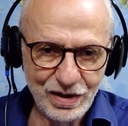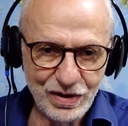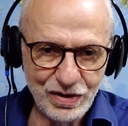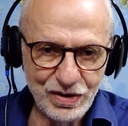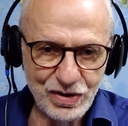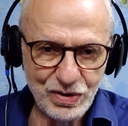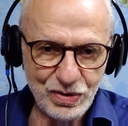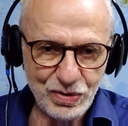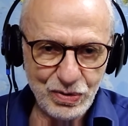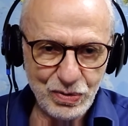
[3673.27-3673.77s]

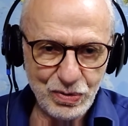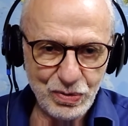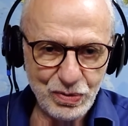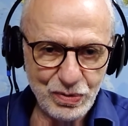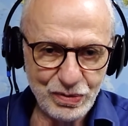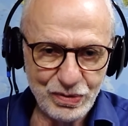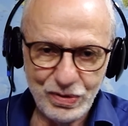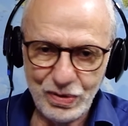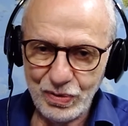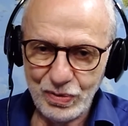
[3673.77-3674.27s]

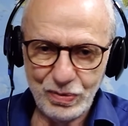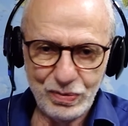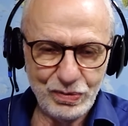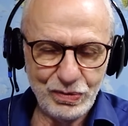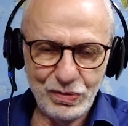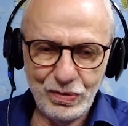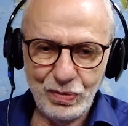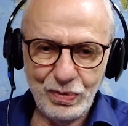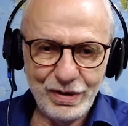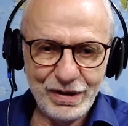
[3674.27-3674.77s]
So no
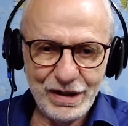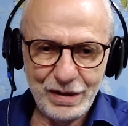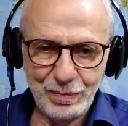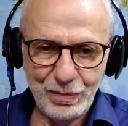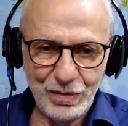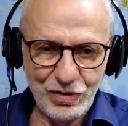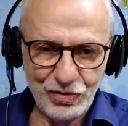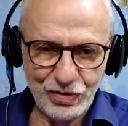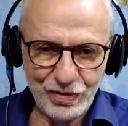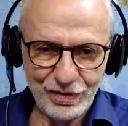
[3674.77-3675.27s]
one
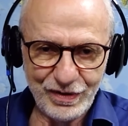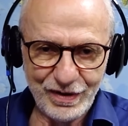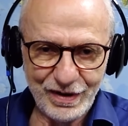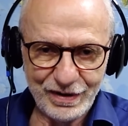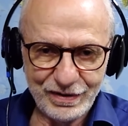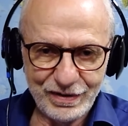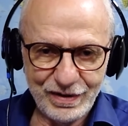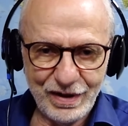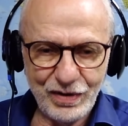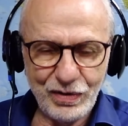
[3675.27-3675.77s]
imagined
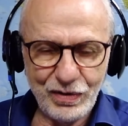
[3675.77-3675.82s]
that. I